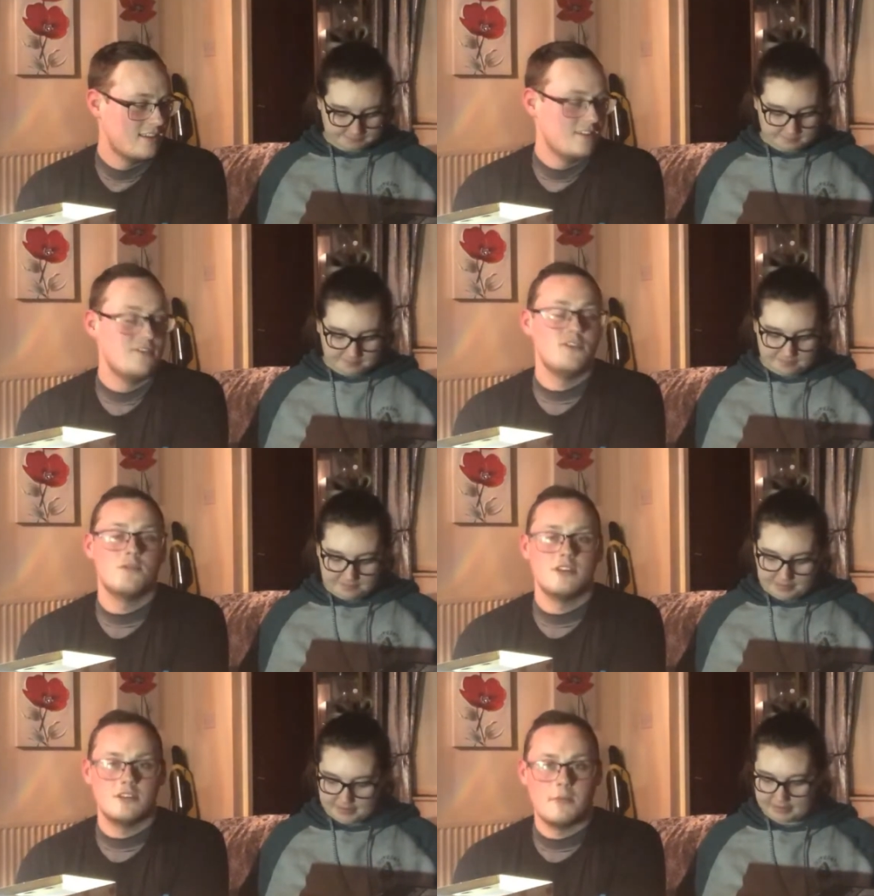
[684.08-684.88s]
Speaker 1: If you do
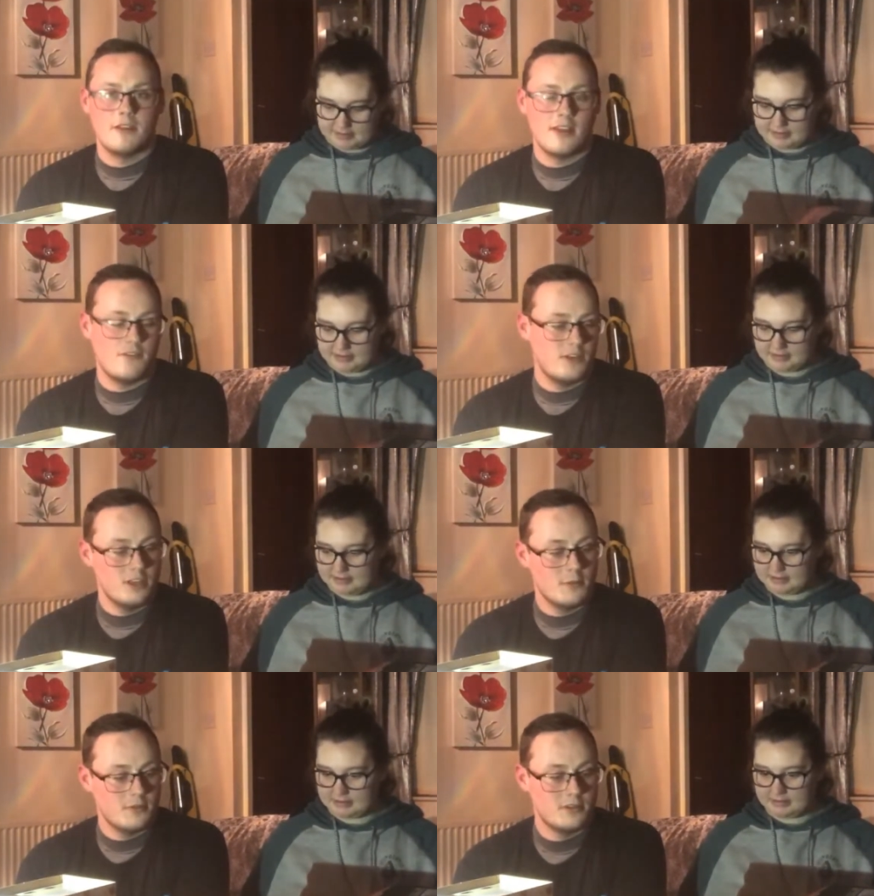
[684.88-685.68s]
want us to make that
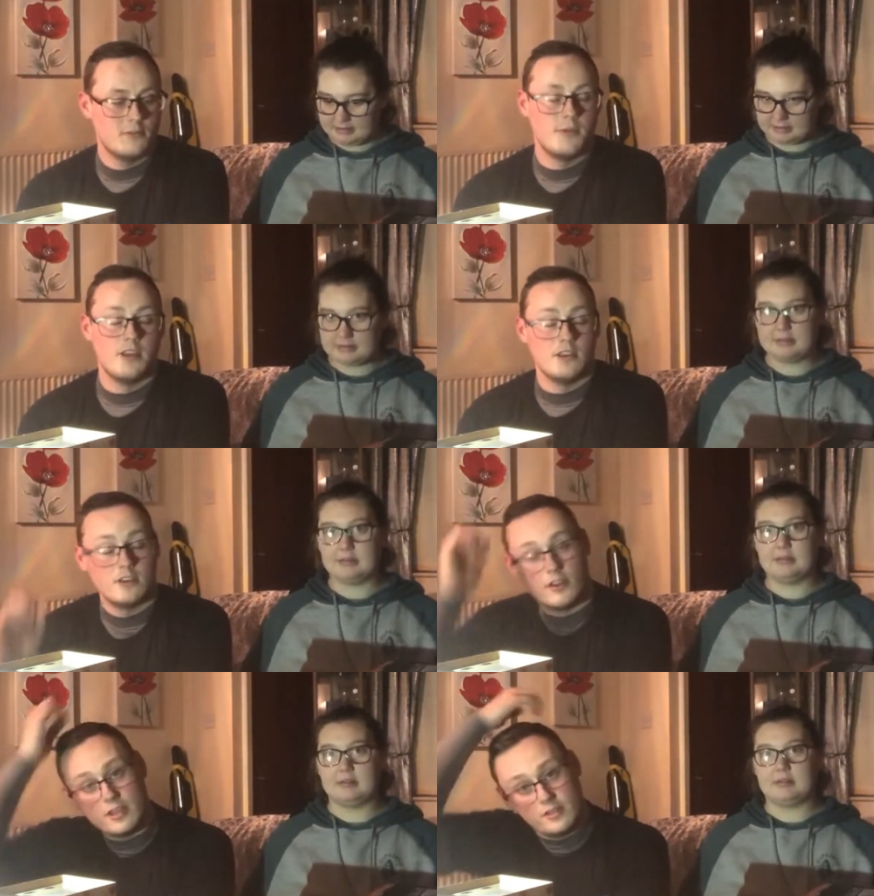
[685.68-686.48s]
video about making the
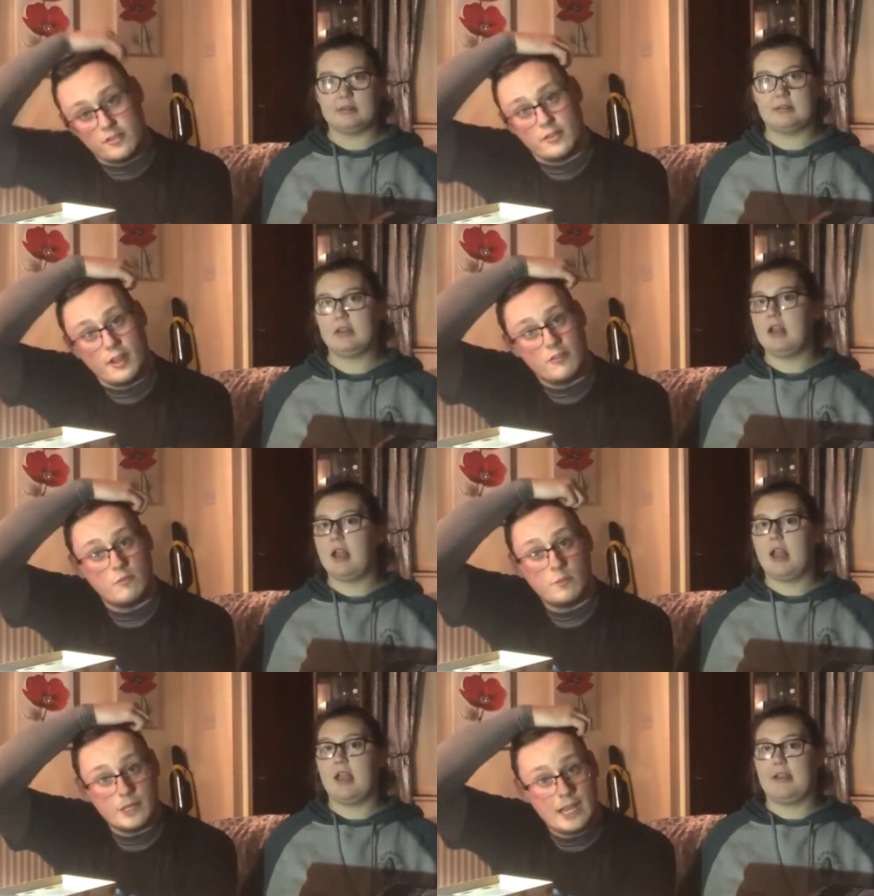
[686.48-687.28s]
cookies though, guys,
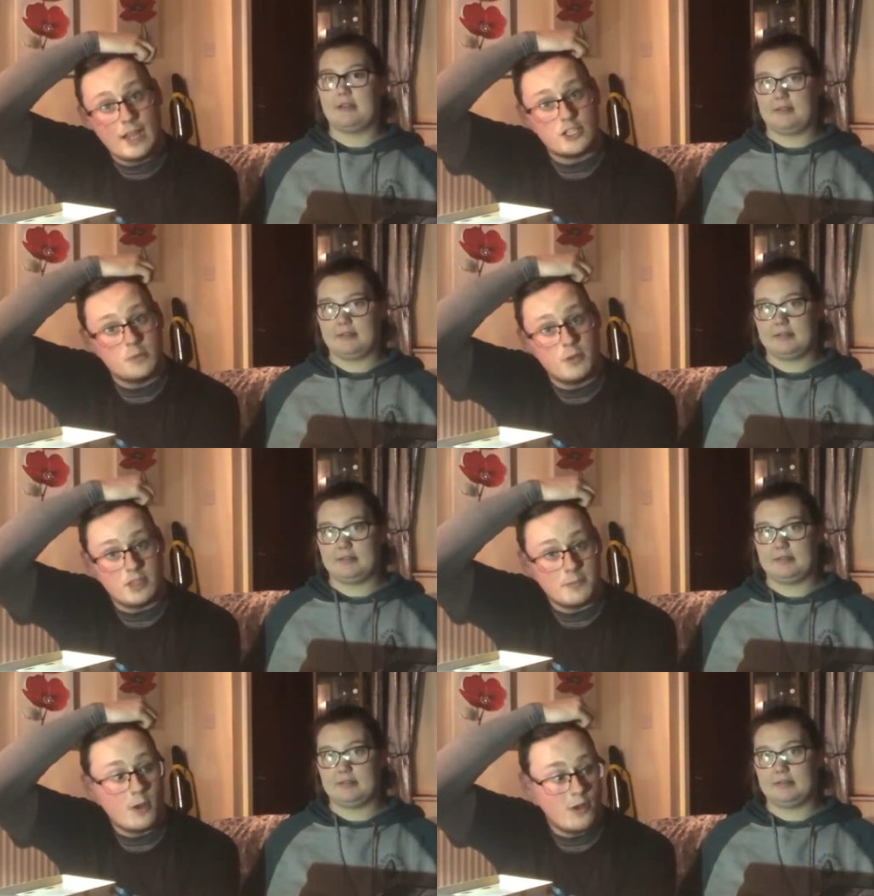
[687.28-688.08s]
we will actually
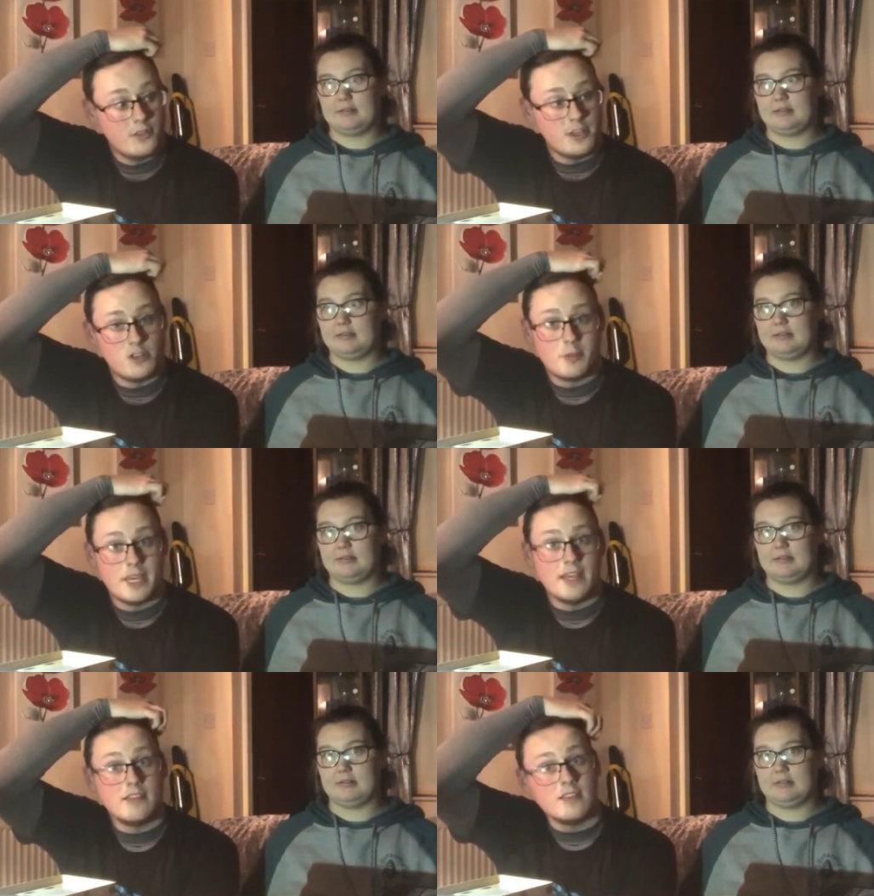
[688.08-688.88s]
put them on this
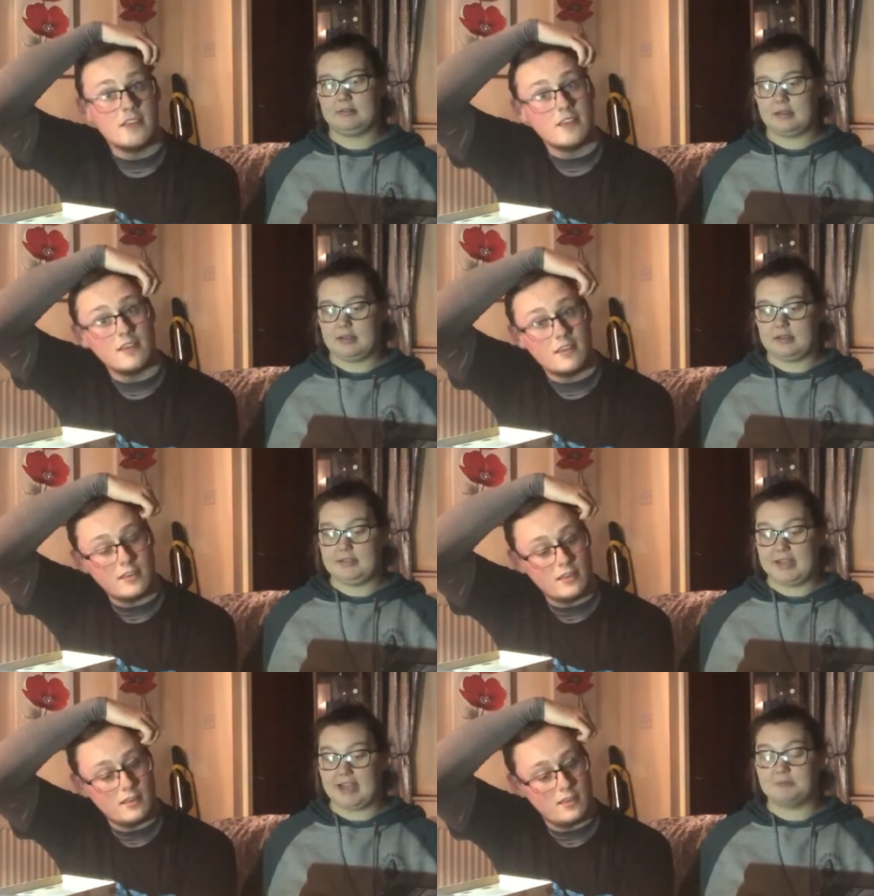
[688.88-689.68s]
plate.
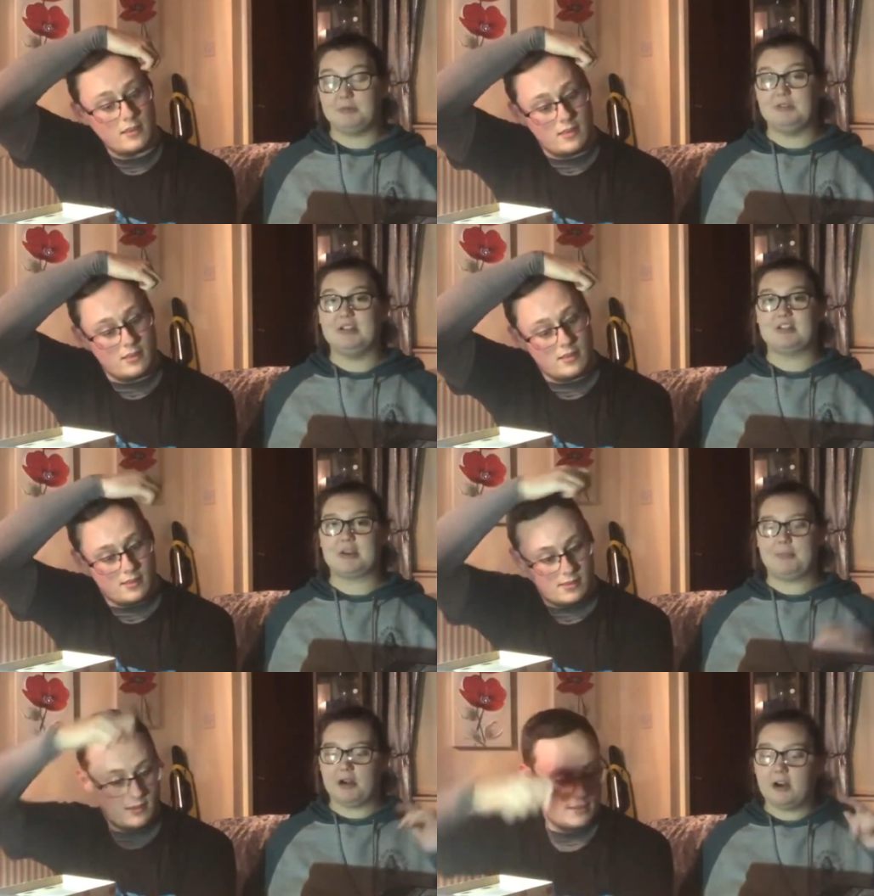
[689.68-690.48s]
Speaker 2: Yes, we will
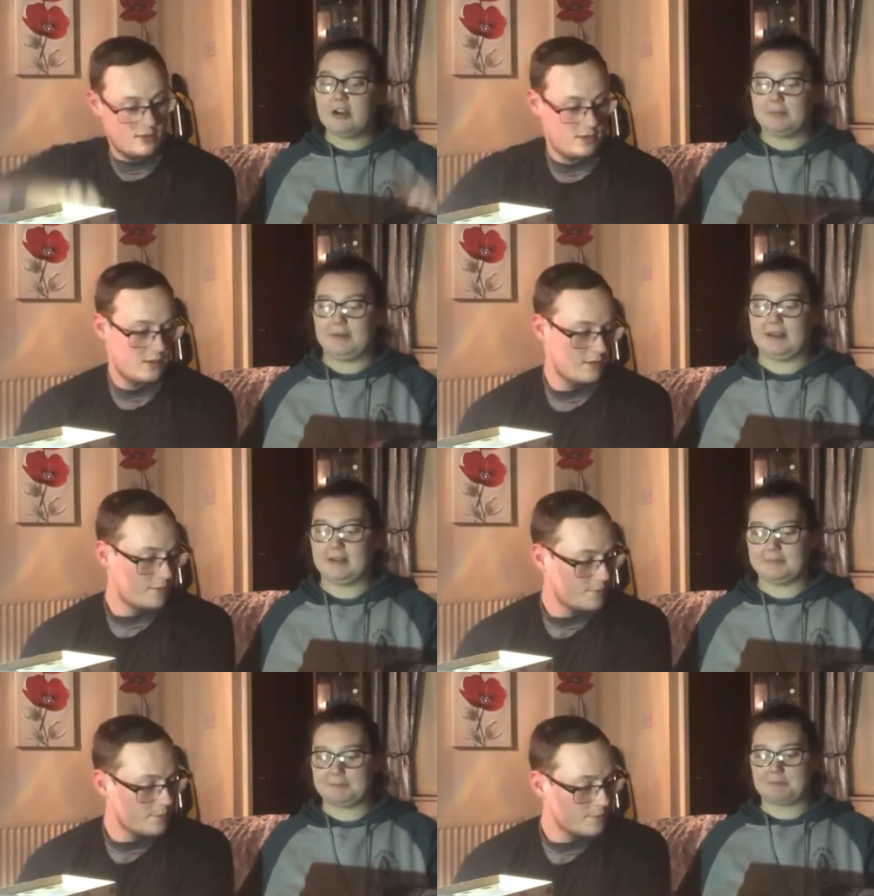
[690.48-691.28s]
literally put it on our plate,